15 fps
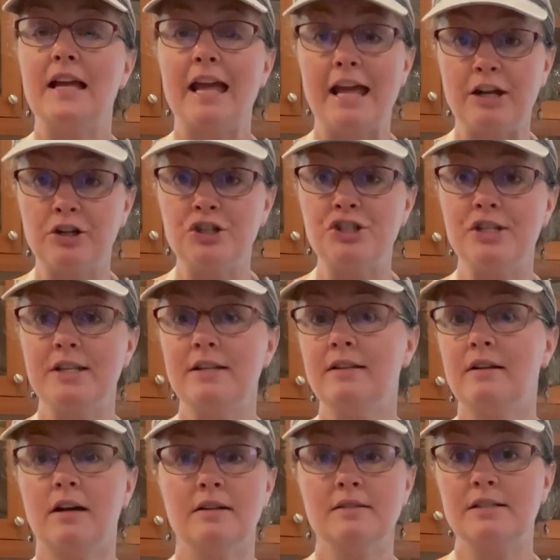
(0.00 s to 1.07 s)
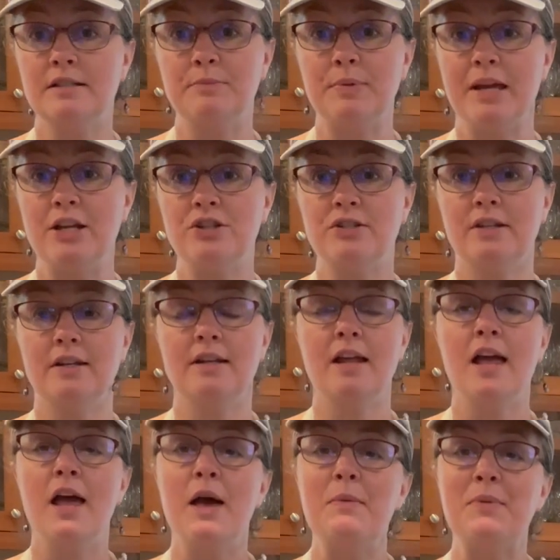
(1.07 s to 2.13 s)
energy, constipation,
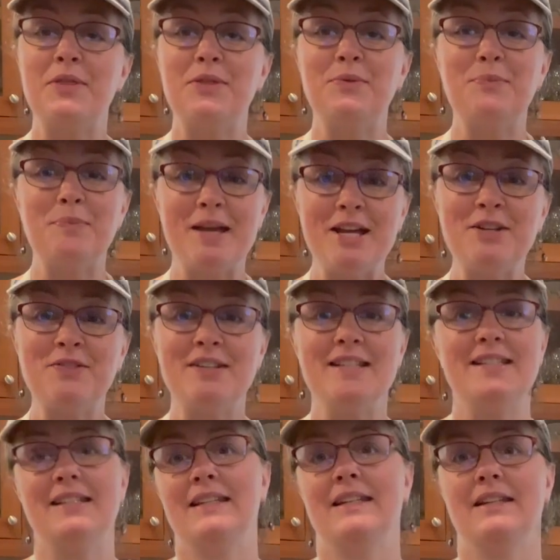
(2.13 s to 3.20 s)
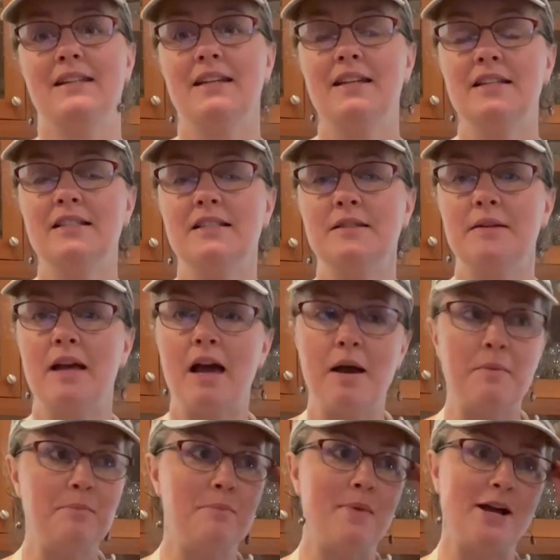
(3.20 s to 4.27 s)
but the main reason is
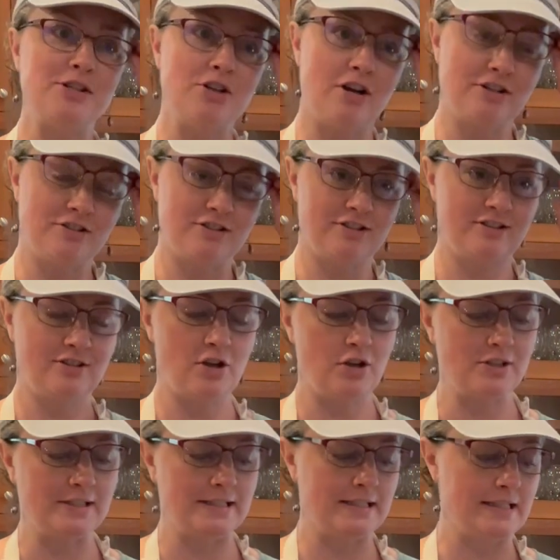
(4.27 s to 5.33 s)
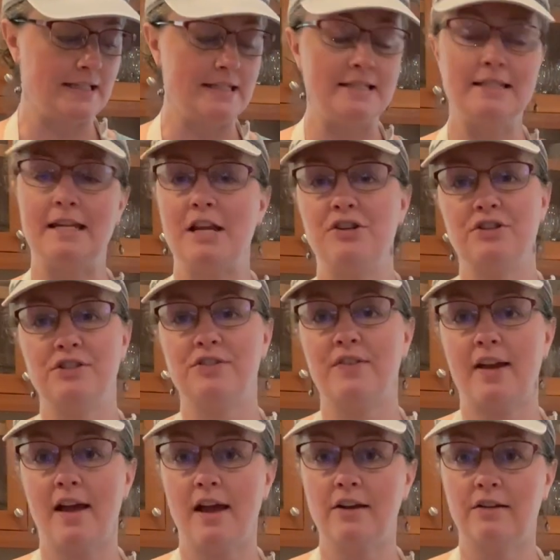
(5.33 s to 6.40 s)
my doctor calls it nature's
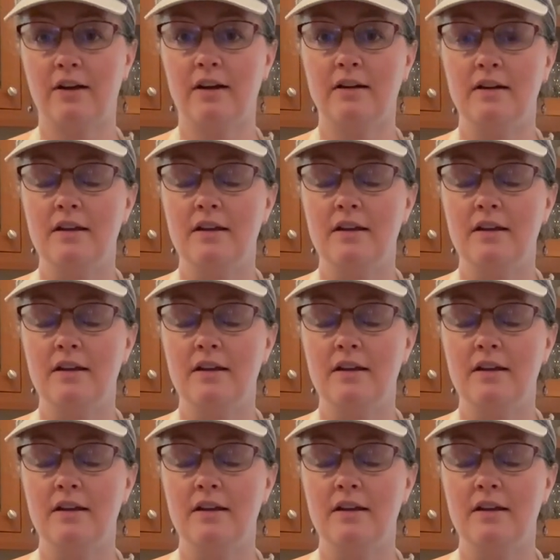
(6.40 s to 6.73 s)
Viagra,